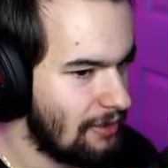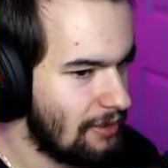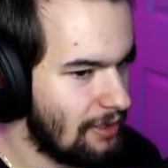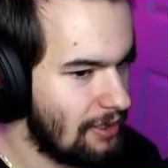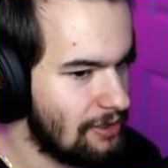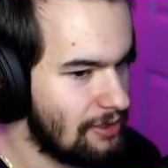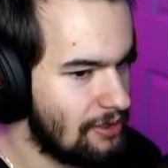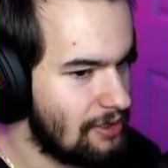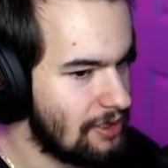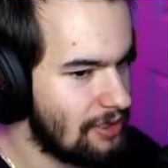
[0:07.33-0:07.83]

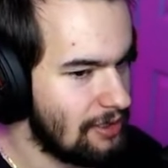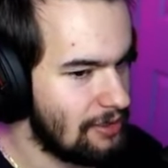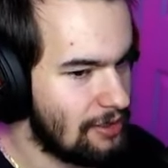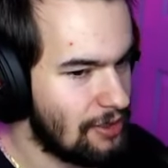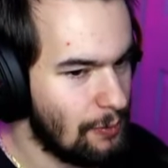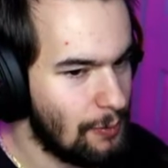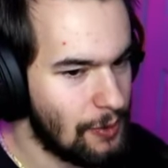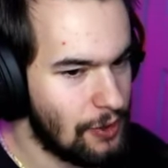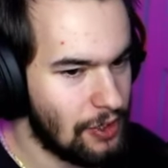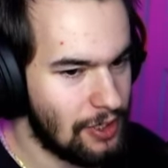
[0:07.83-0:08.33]
Because
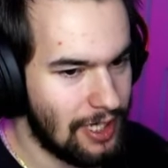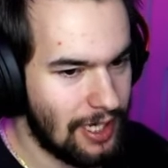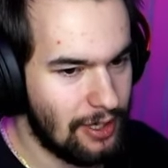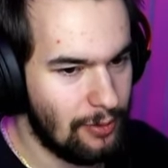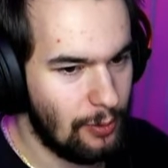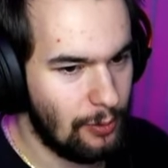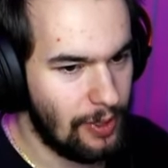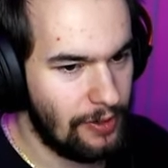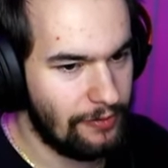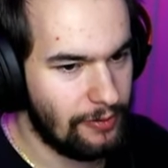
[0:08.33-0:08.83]
someone should take them
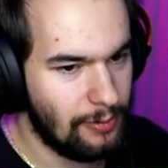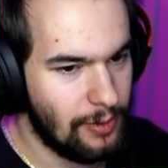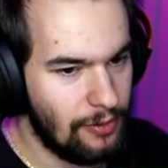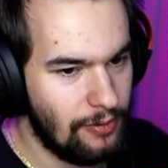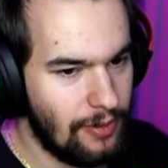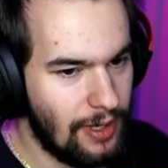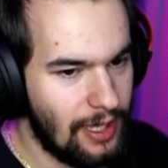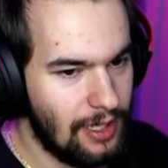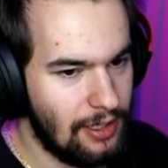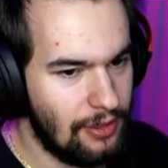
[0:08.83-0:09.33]
away from you
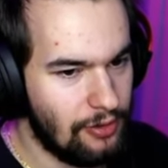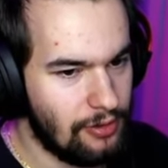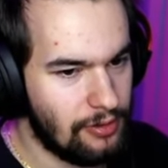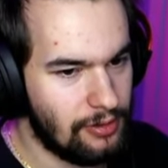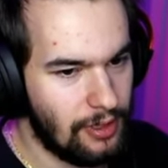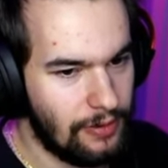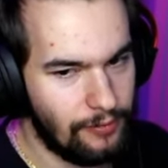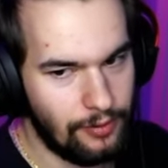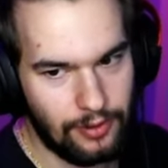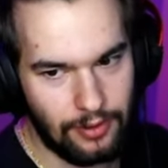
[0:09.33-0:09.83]
and you're in
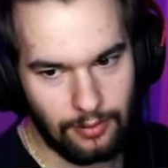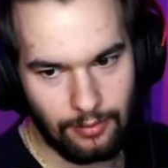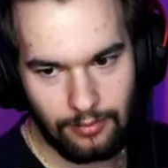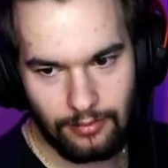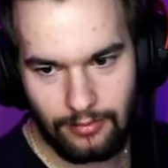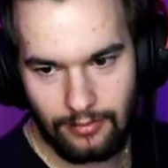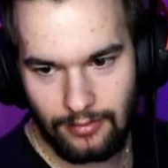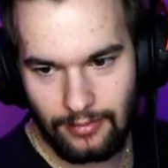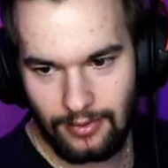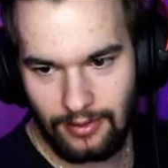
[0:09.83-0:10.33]
love with
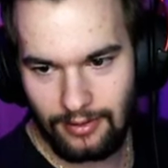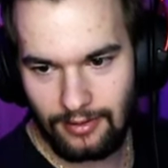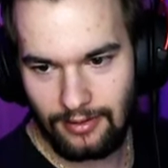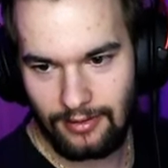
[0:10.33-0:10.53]
them.